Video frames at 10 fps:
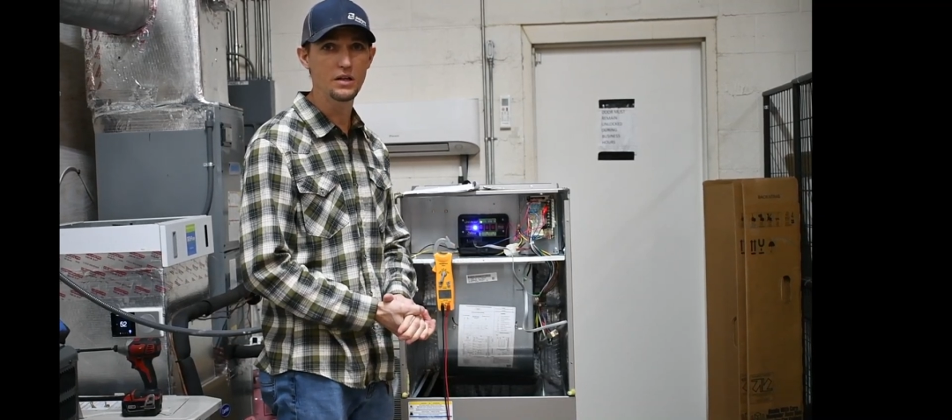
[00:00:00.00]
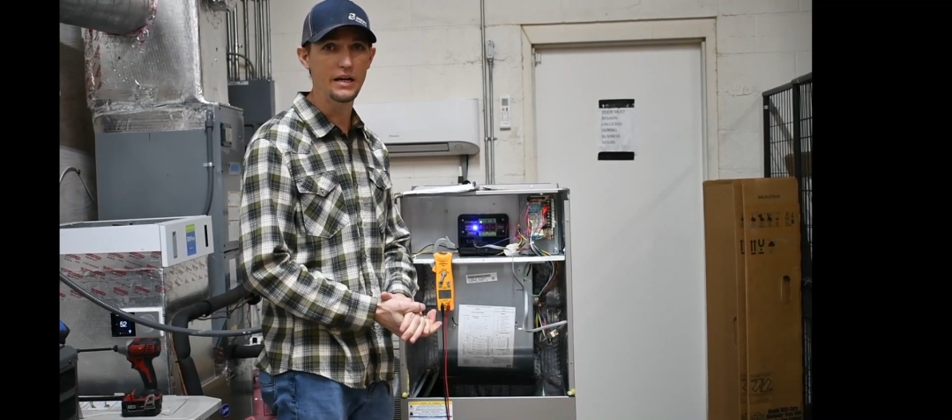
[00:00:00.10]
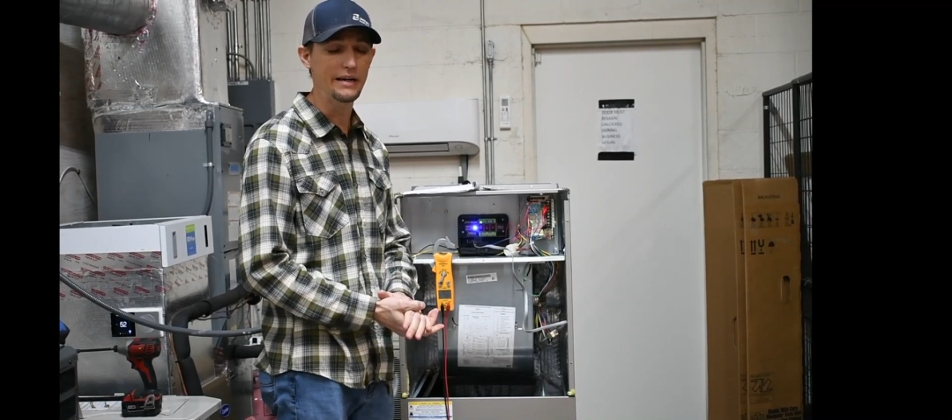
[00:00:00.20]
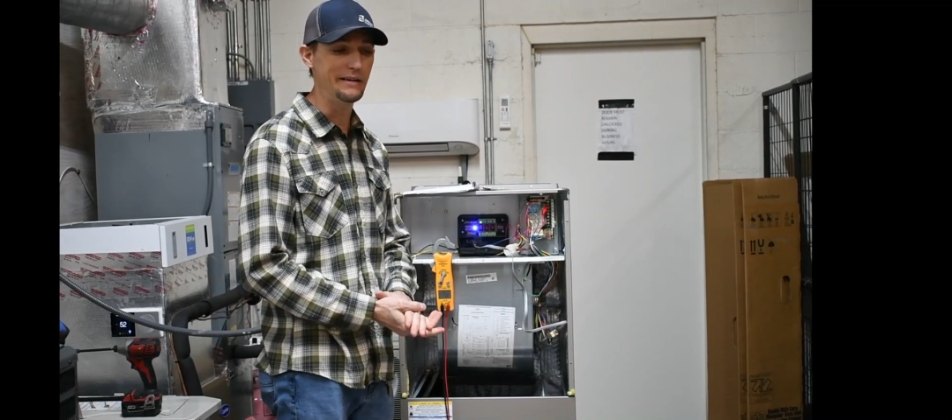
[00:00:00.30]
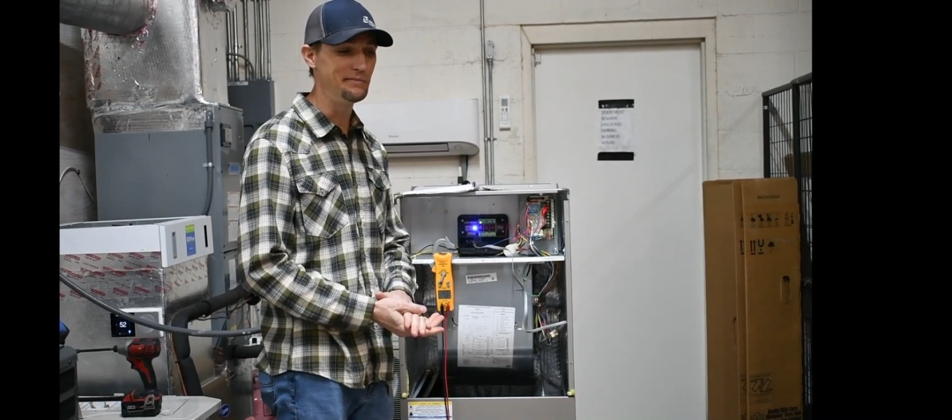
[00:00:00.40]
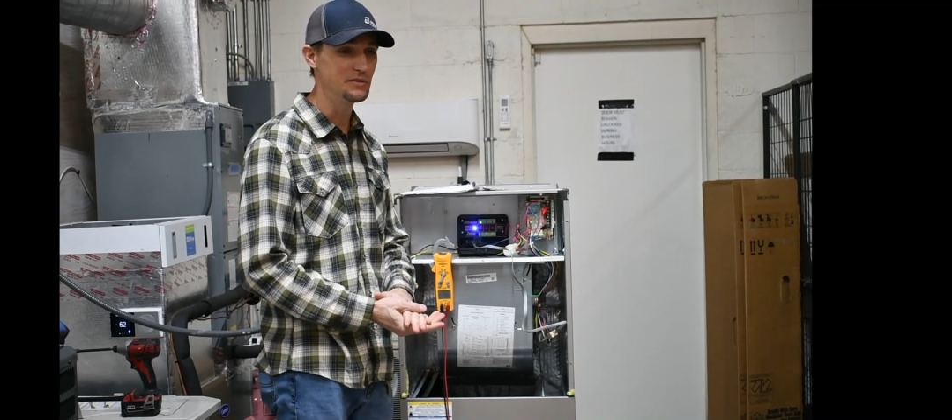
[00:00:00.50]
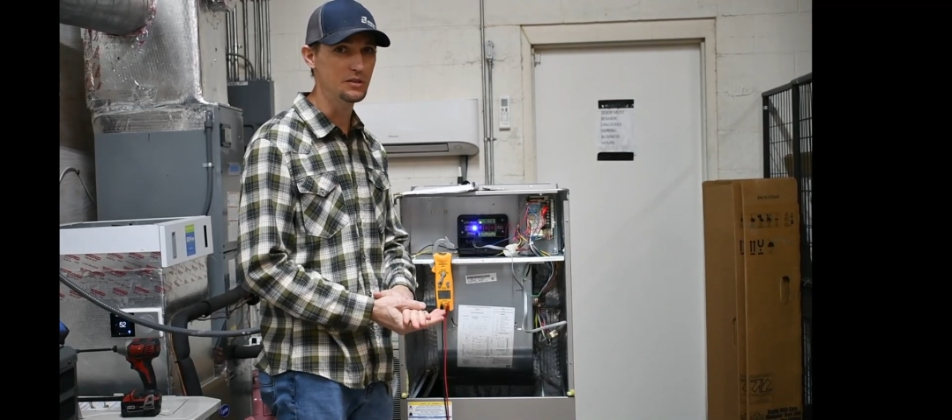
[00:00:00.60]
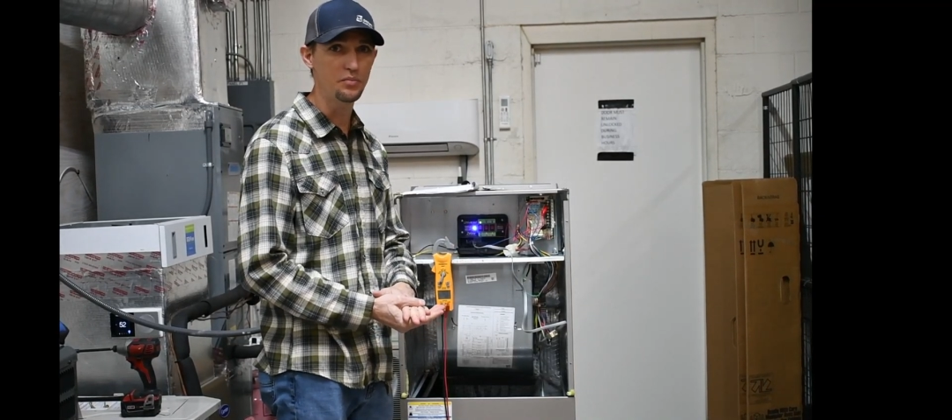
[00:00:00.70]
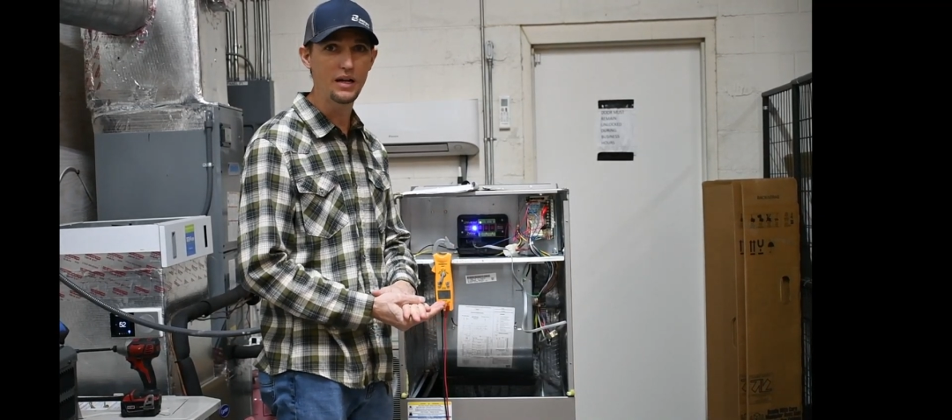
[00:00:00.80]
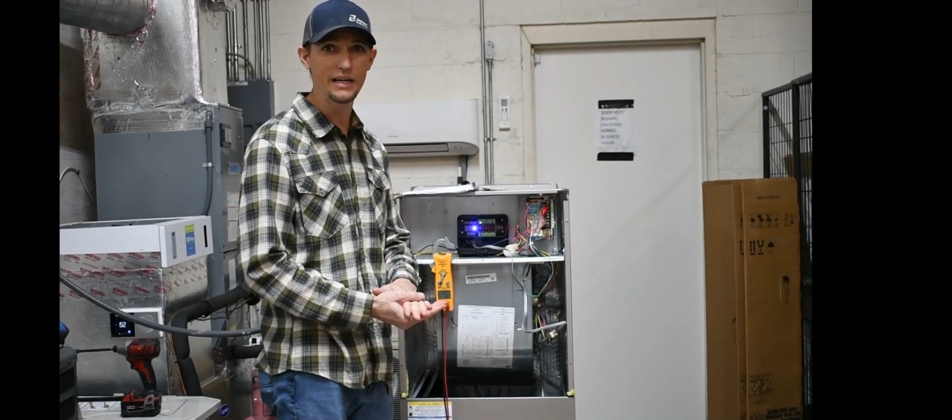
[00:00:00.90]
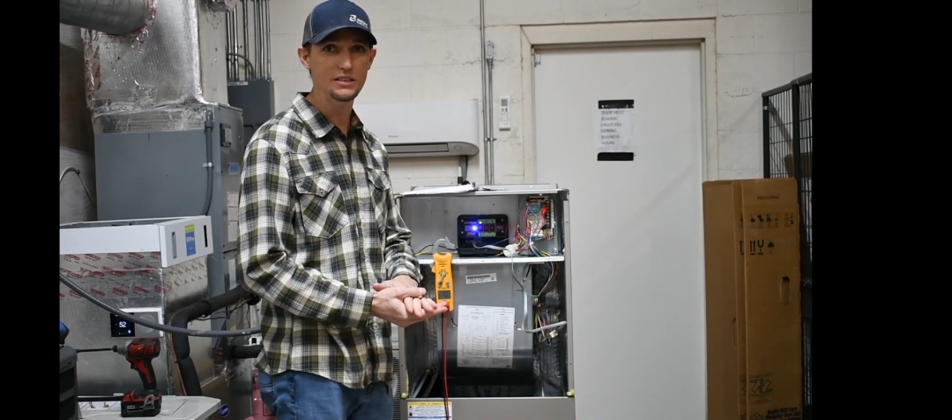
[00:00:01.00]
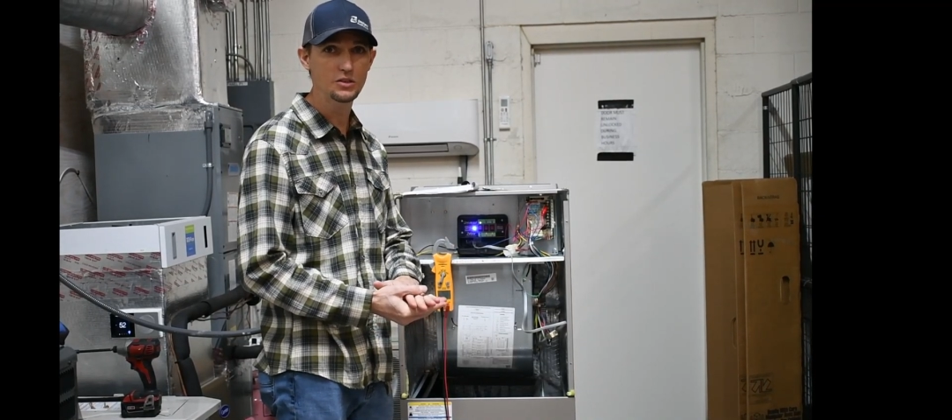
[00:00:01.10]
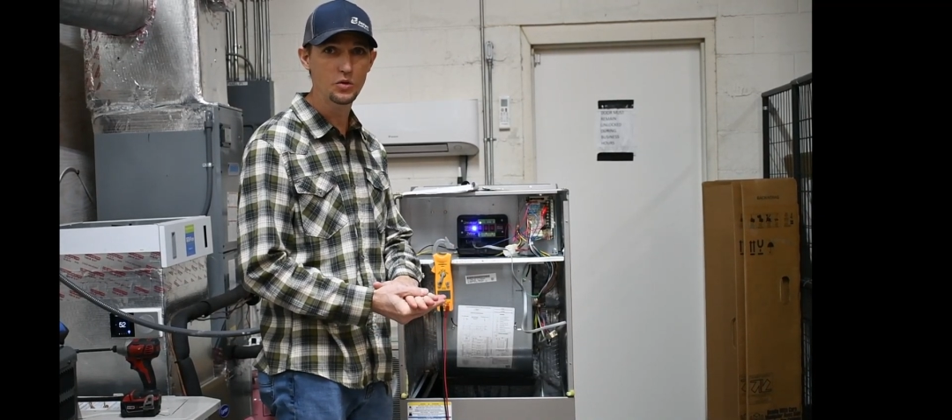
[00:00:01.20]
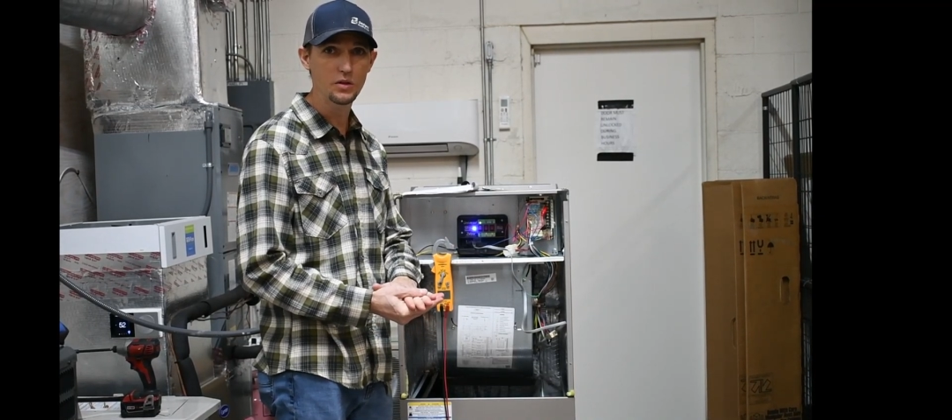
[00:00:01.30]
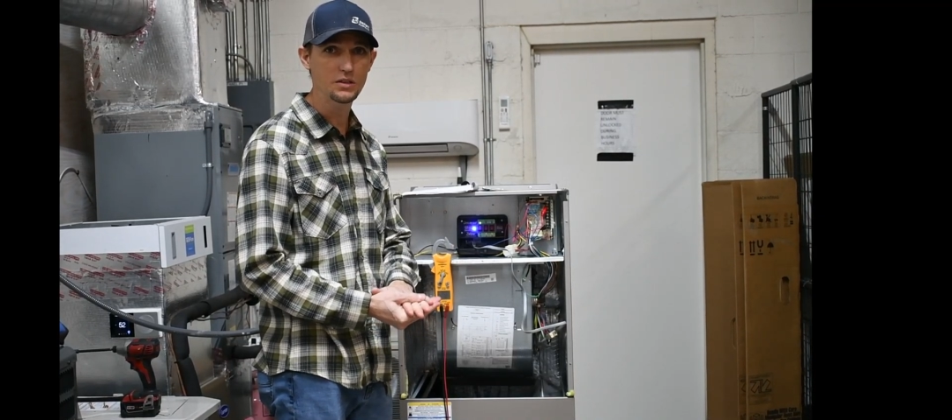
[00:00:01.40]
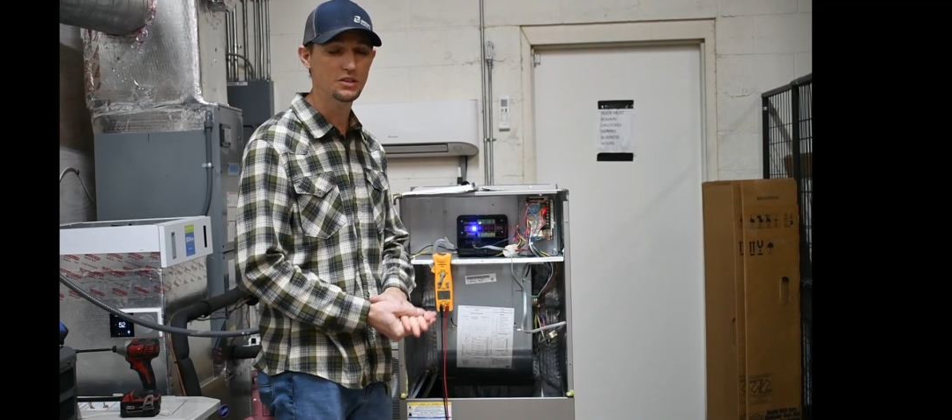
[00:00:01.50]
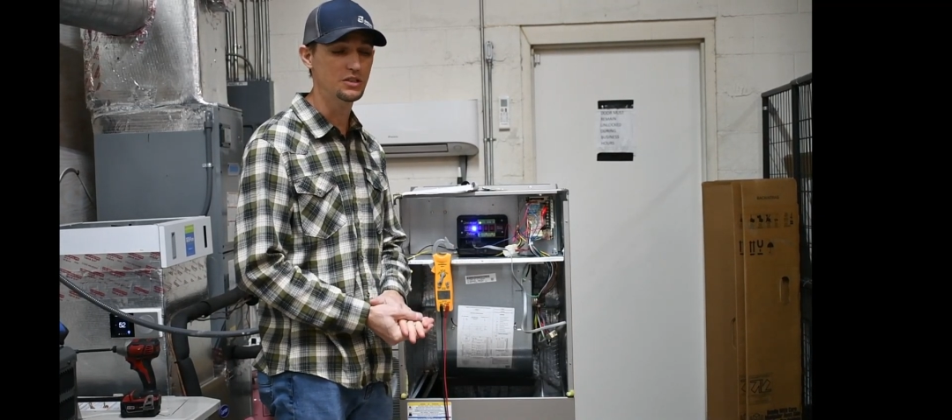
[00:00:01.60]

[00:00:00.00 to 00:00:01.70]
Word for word: uh, supply stores.